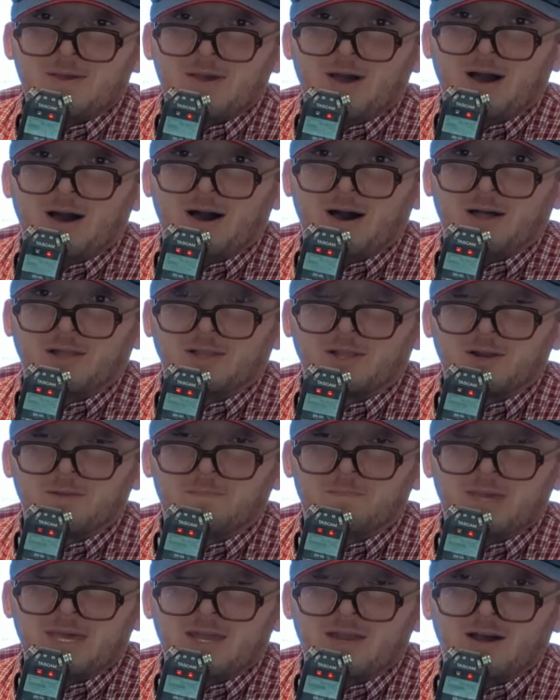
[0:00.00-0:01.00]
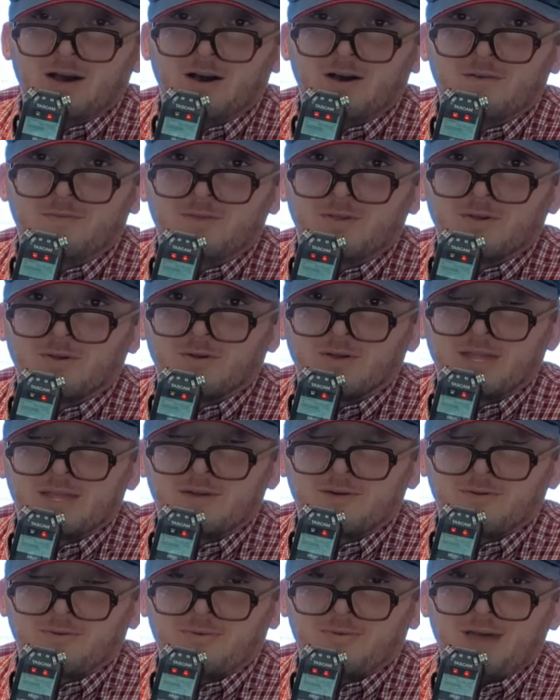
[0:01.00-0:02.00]
a little bit of your
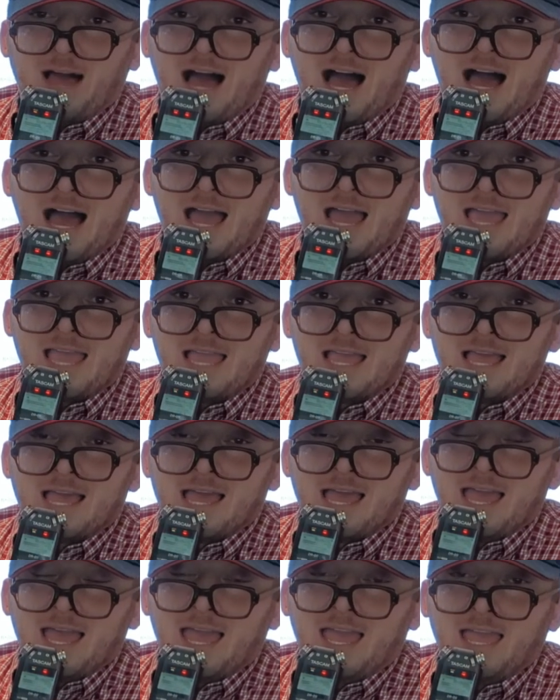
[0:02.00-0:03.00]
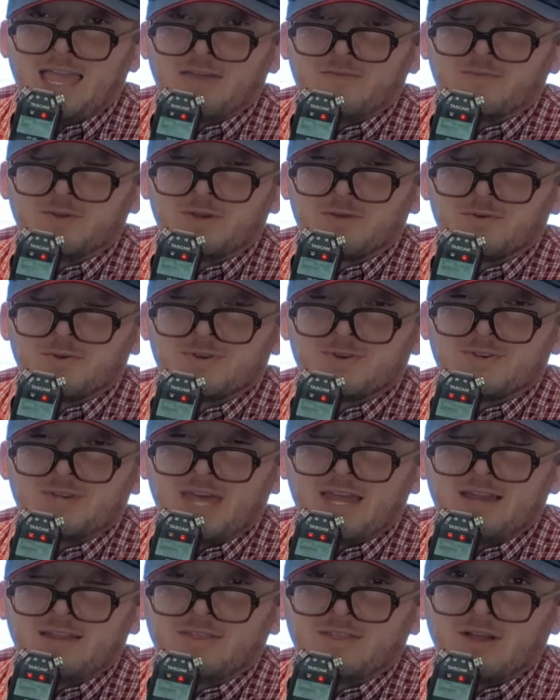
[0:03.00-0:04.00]
inner thigh, and when you were
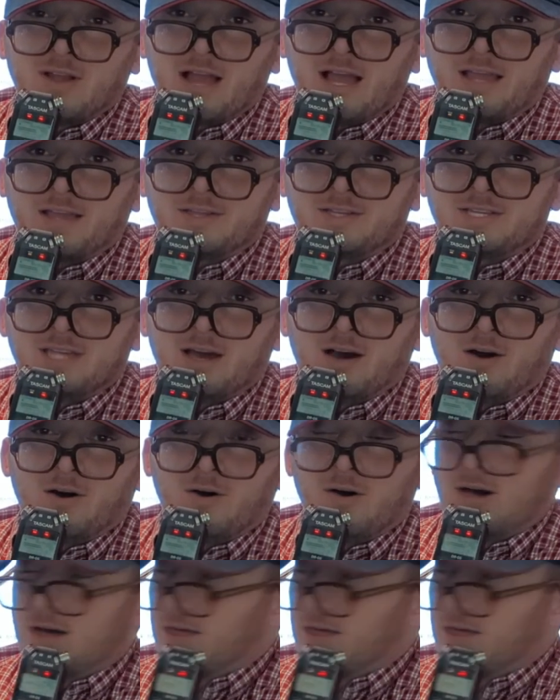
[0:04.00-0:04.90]
standing there, I could tell